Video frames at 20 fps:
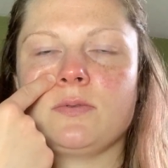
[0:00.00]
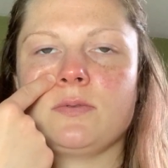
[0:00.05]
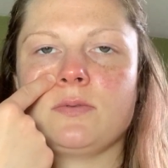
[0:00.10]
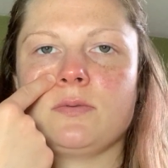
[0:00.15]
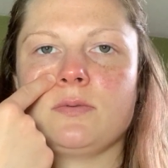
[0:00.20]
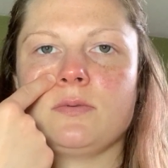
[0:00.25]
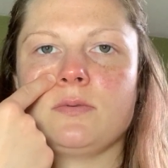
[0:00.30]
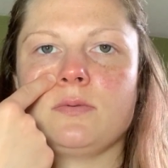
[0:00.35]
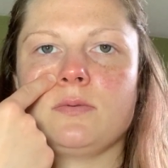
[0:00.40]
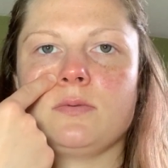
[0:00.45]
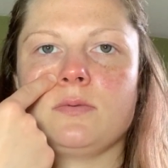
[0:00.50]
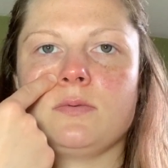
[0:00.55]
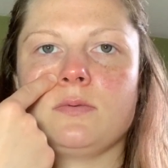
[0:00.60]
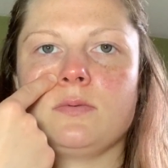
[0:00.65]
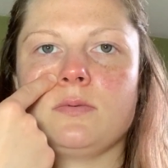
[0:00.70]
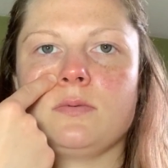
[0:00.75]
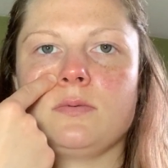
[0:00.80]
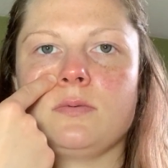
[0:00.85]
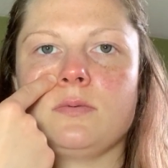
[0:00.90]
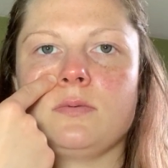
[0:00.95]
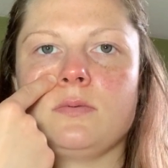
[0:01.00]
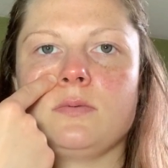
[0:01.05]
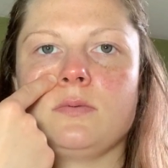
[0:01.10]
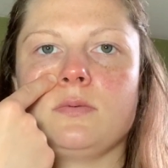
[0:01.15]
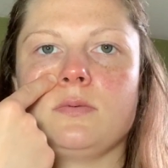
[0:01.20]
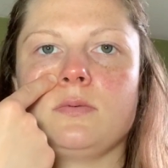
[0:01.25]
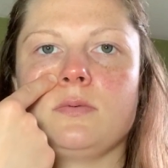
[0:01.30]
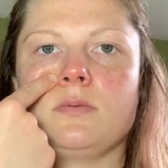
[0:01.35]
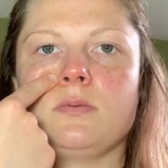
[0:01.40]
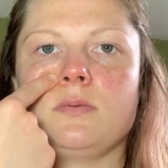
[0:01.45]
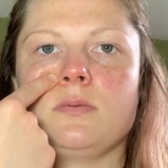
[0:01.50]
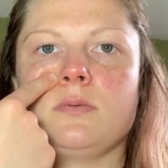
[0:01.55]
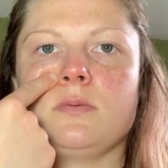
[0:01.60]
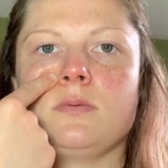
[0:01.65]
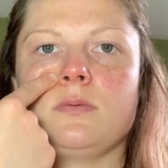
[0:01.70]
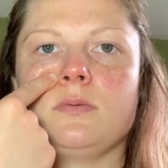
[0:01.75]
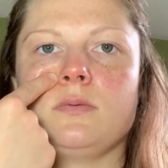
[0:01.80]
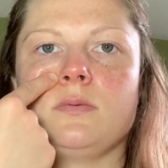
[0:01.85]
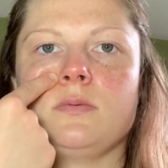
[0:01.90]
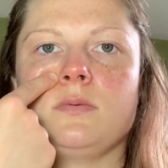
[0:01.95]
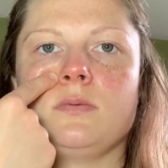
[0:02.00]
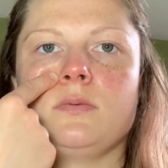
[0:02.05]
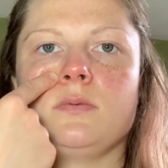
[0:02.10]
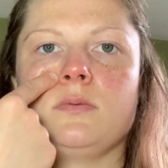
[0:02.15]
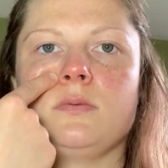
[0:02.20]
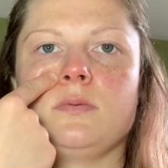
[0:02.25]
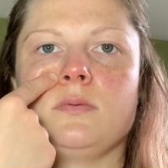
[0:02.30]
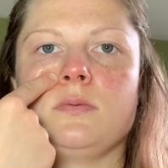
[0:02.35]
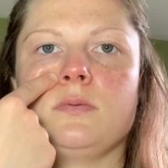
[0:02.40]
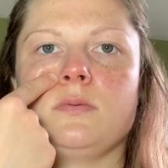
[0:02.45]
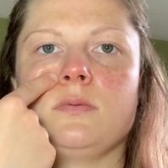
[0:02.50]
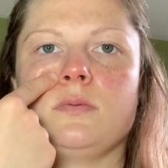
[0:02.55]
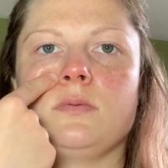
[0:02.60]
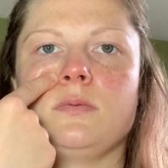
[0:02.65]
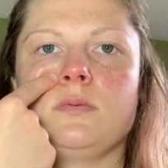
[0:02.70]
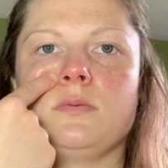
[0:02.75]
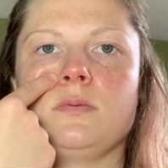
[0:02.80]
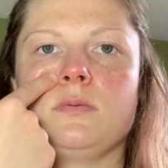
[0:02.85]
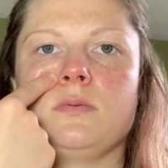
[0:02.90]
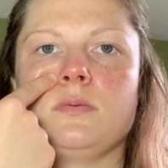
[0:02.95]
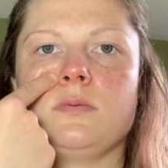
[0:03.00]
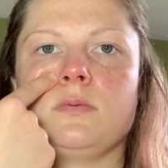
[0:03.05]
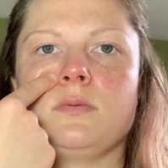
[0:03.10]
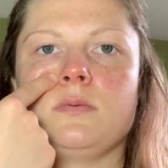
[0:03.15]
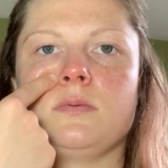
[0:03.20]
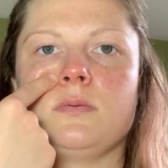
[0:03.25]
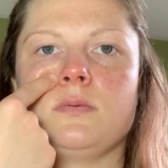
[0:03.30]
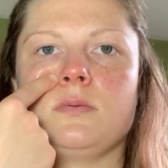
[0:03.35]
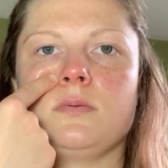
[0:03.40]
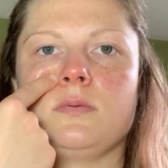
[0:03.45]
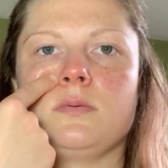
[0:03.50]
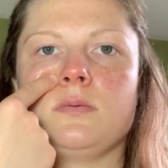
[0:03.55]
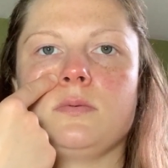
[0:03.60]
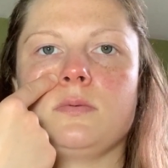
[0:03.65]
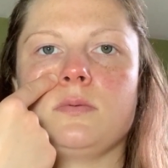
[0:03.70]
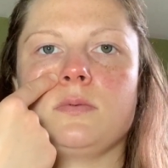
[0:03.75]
No one is speaking in this clip.